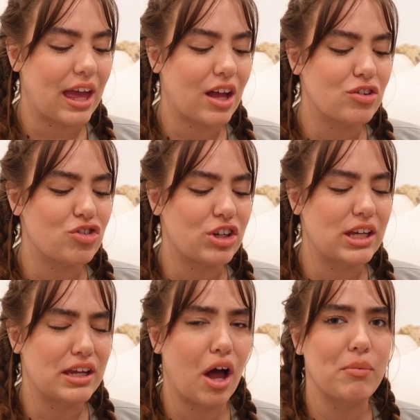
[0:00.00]
and
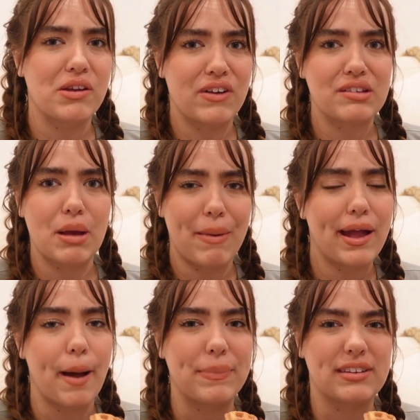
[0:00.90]
she helped me fix my
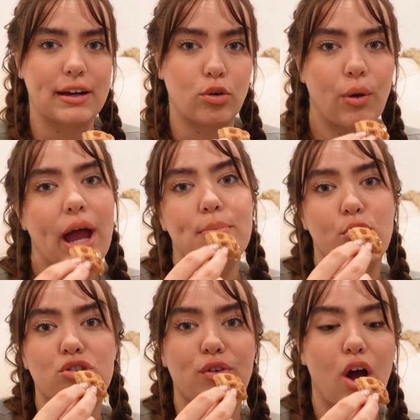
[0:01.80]
makeup because I would cried
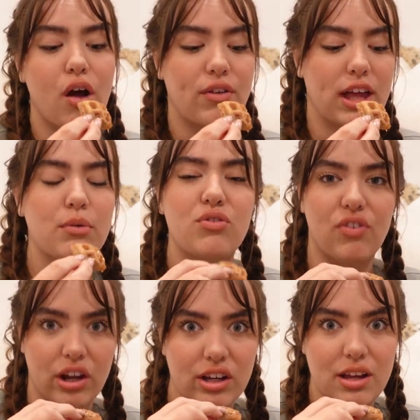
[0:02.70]
most of it off. Like it was
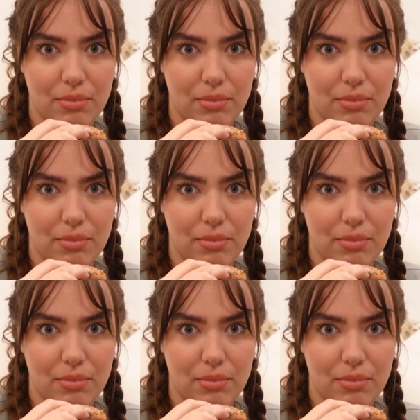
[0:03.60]
very